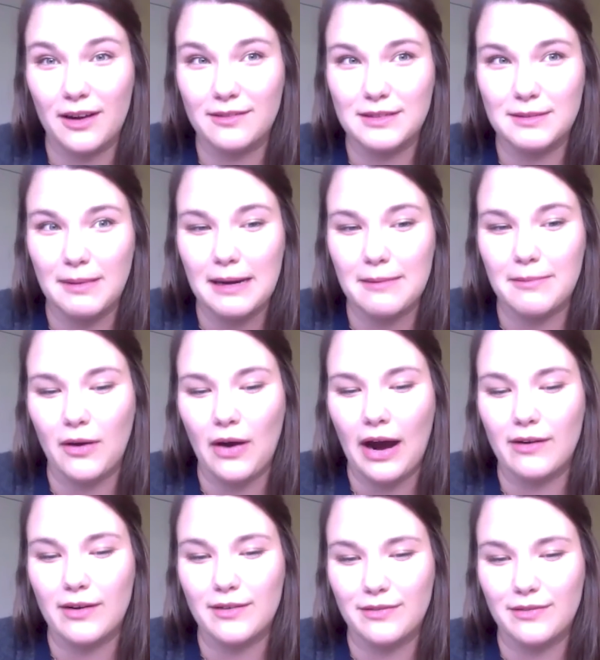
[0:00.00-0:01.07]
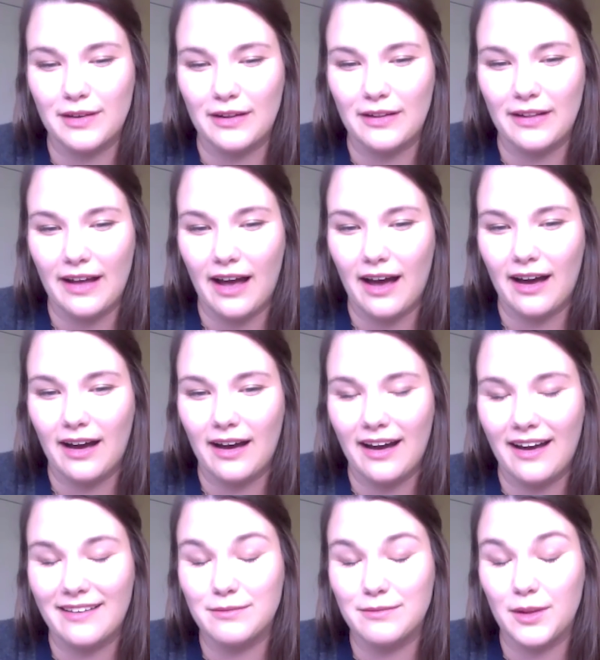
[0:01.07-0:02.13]
of debate about how to fill
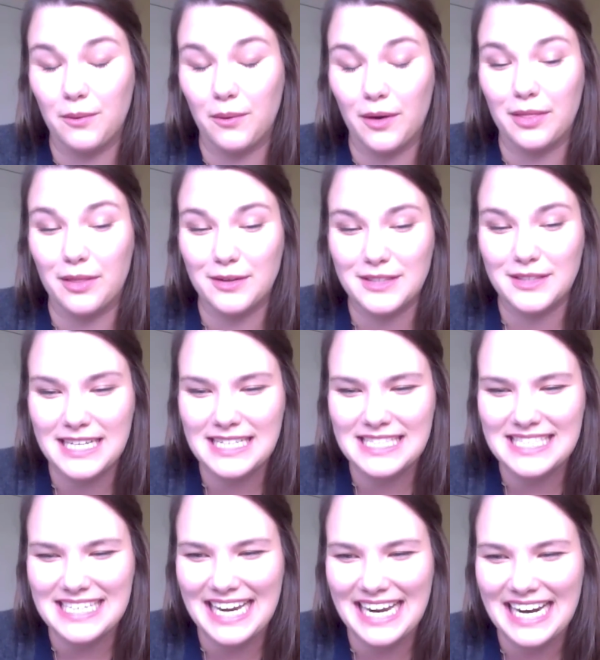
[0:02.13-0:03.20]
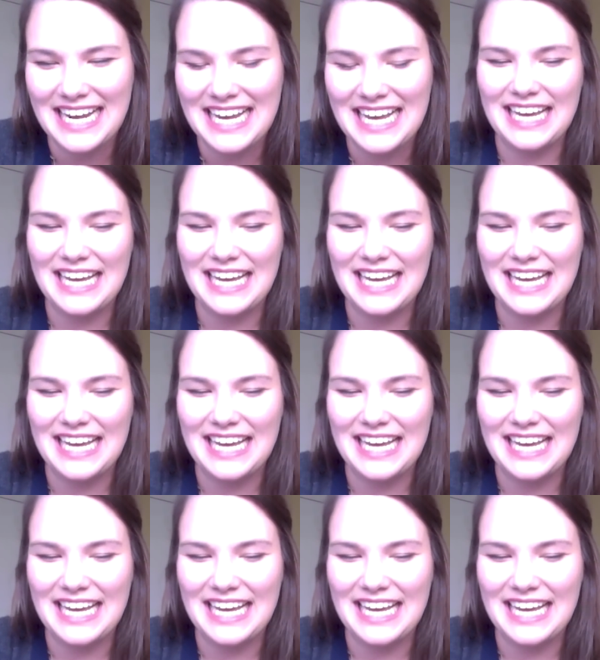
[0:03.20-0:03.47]
the Ward 13 seat.